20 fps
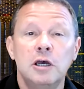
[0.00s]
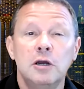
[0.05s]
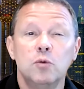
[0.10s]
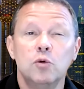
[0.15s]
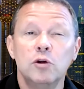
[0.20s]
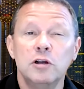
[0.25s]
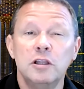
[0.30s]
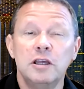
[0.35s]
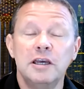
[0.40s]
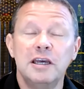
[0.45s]

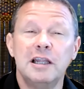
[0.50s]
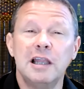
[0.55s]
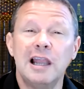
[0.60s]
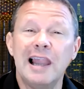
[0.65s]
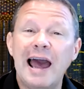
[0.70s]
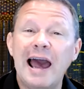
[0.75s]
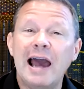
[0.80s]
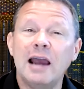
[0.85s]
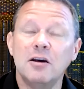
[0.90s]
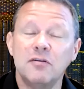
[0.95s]
really a
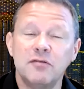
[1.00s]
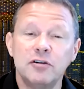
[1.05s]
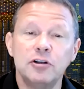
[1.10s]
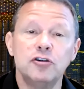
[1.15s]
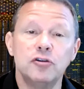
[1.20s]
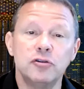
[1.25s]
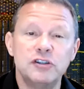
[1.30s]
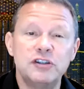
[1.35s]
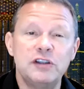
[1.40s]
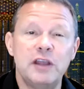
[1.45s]
lack of
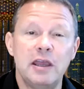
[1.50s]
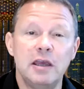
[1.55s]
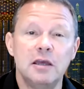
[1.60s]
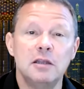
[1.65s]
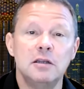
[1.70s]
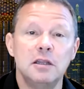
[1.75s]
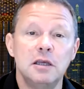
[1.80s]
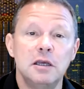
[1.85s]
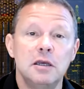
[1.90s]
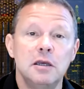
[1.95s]

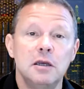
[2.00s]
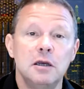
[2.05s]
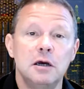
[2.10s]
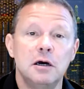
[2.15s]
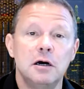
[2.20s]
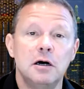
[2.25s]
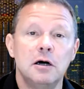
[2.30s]
understanding